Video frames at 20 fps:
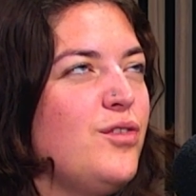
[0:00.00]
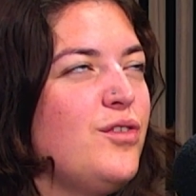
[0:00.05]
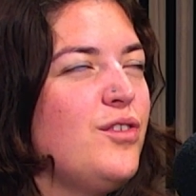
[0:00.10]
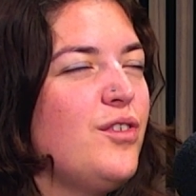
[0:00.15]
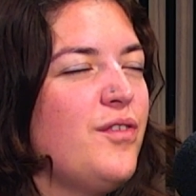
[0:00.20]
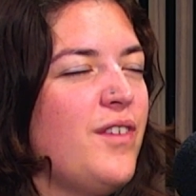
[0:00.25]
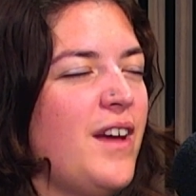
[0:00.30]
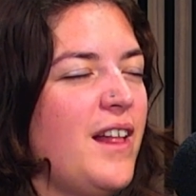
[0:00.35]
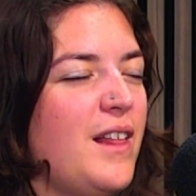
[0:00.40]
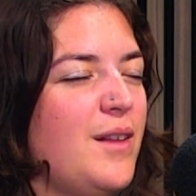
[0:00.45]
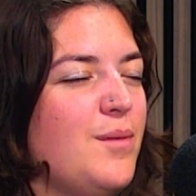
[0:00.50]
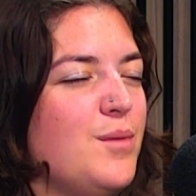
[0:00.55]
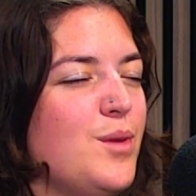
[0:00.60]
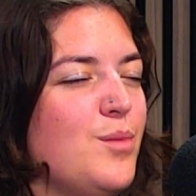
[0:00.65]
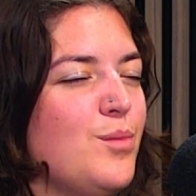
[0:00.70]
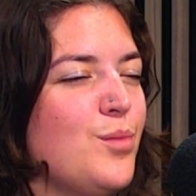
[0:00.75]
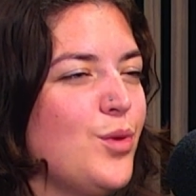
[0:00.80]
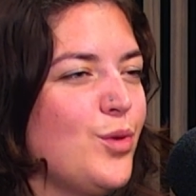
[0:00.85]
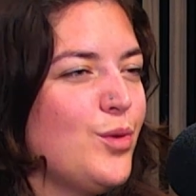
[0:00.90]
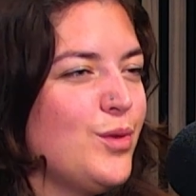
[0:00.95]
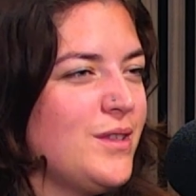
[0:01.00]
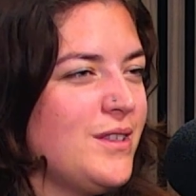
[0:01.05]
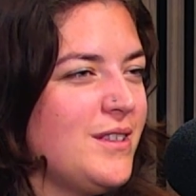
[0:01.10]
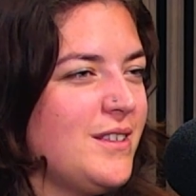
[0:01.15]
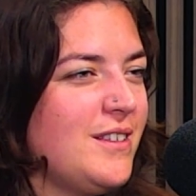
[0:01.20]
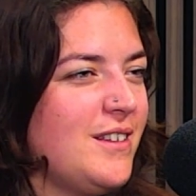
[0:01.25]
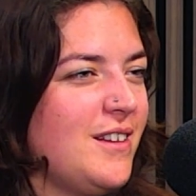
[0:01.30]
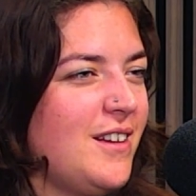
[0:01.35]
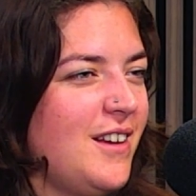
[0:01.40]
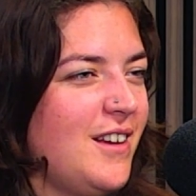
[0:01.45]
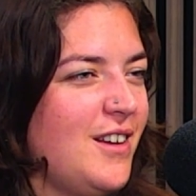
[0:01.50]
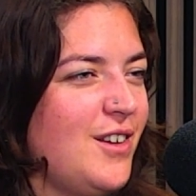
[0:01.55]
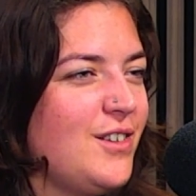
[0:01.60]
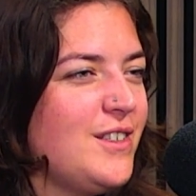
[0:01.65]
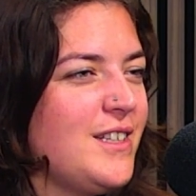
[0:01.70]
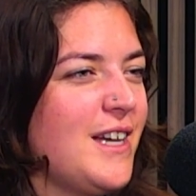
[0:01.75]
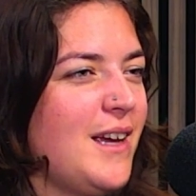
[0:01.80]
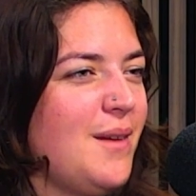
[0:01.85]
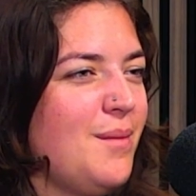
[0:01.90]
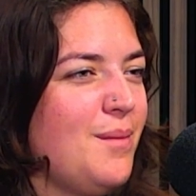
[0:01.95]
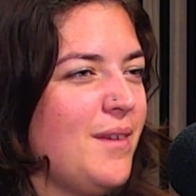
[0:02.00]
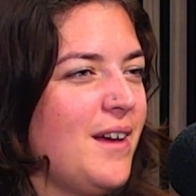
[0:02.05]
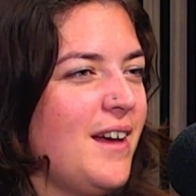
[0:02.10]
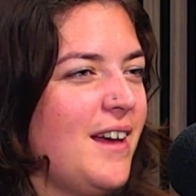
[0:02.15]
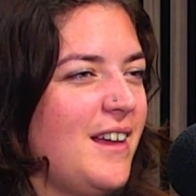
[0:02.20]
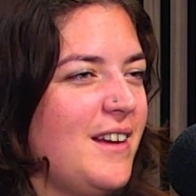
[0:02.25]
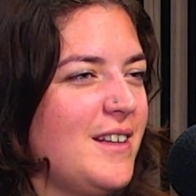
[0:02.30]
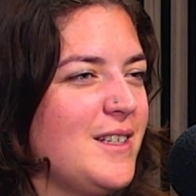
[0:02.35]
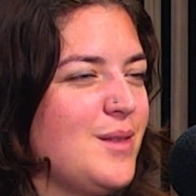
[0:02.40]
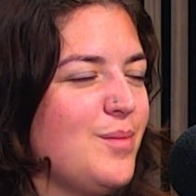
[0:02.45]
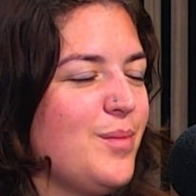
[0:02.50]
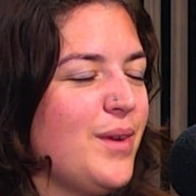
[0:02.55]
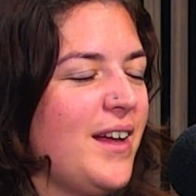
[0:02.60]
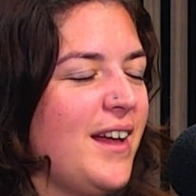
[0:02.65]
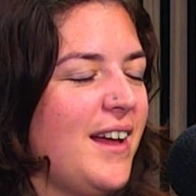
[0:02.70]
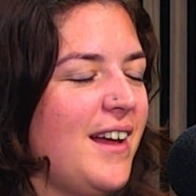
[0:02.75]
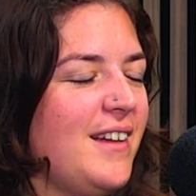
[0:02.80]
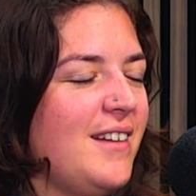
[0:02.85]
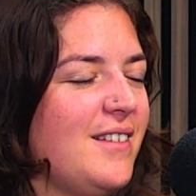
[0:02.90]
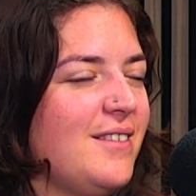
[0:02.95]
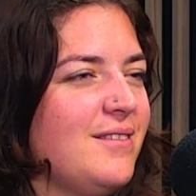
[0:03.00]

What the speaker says: developed the most in your time at Innes Mackay?